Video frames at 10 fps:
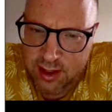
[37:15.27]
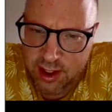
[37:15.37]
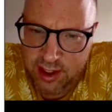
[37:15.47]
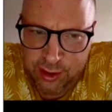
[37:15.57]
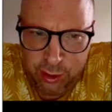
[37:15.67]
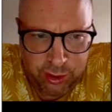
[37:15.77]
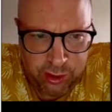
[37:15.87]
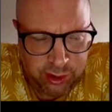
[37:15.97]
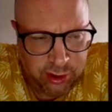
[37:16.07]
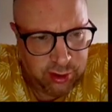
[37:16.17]
Azure
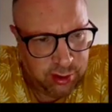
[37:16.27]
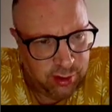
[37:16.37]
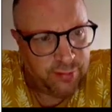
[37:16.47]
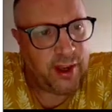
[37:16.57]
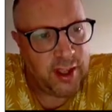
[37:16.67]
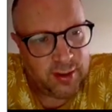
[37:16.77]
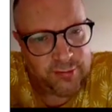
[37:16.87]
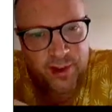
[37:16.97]
resources via